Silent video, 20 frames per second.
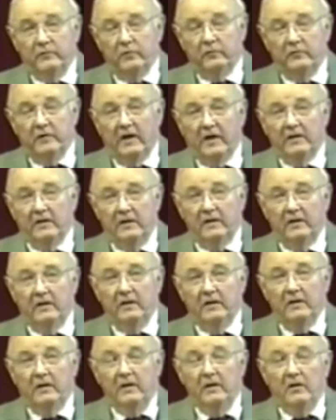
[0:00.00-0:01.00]
of totality,
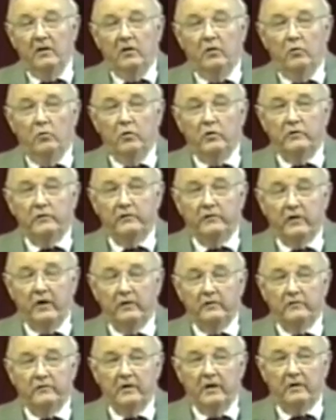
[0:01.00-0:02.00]
which
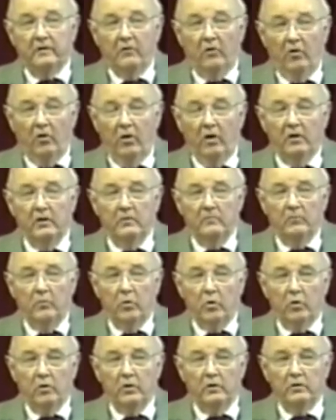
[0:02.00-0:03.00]
says that all
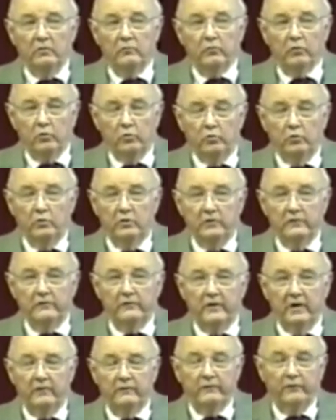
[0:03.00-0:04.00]
moral
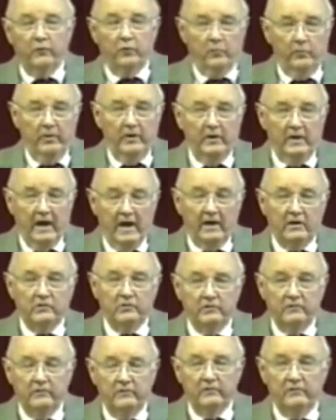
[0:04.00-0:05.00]
rules that forbid
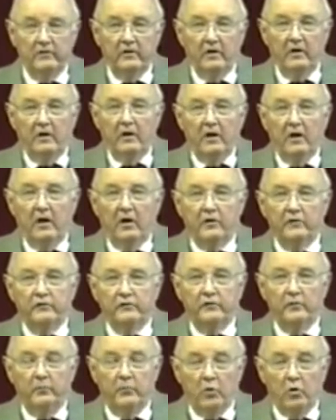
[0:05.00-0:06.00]
actions are
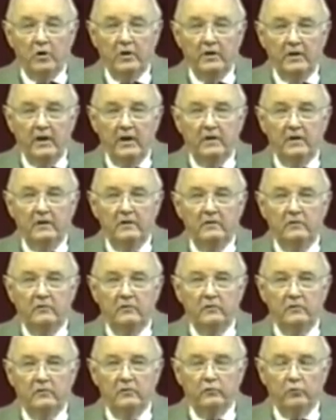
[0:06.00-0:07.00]
subordinated
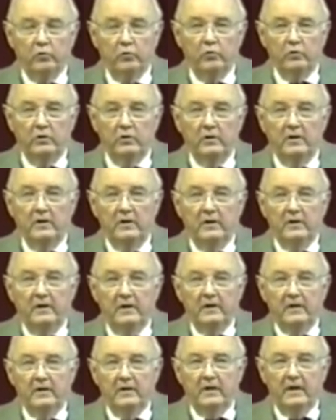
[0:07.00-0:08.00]
to the rule
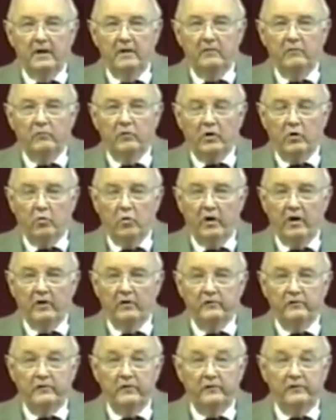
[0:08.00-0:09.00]
that
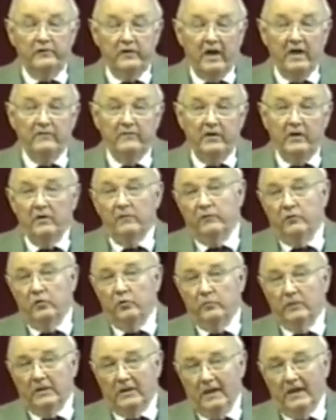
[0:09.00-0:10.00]
requires the saving of
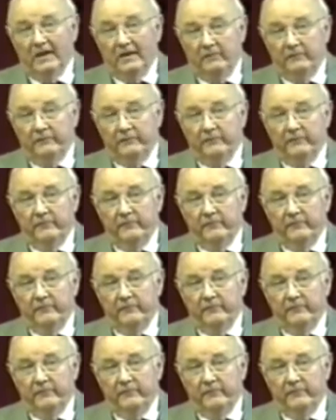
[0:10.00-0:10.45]
human life.